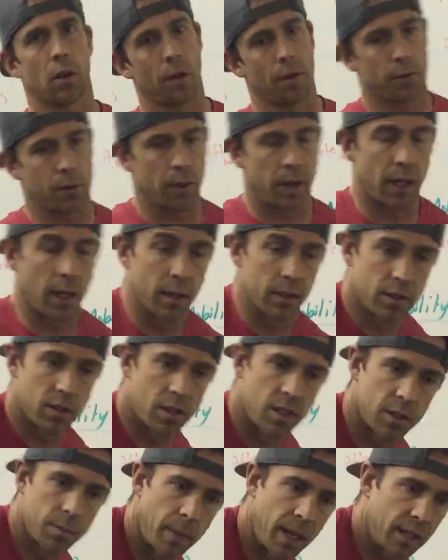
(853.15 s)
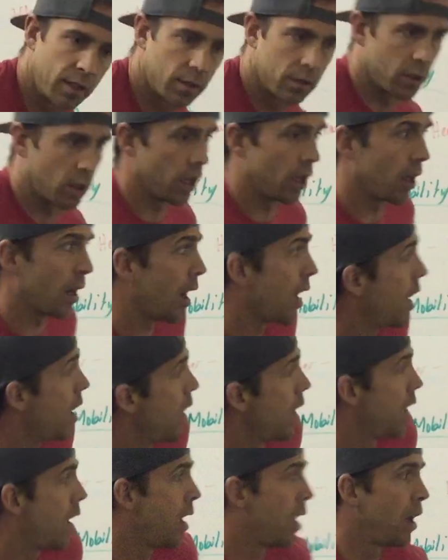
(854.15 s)
going through here, so just make sure
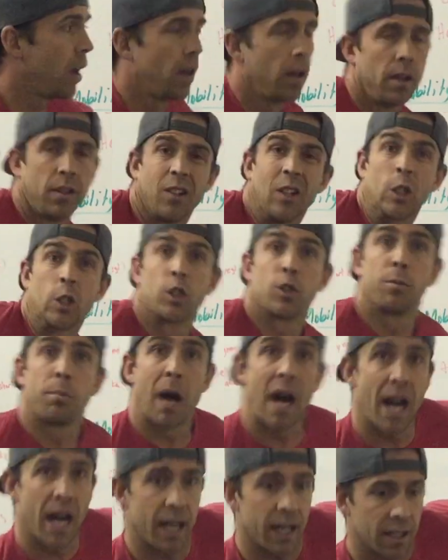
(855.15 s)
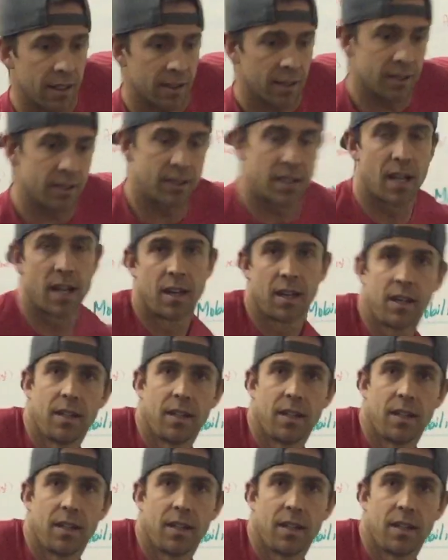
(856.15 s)
your spine is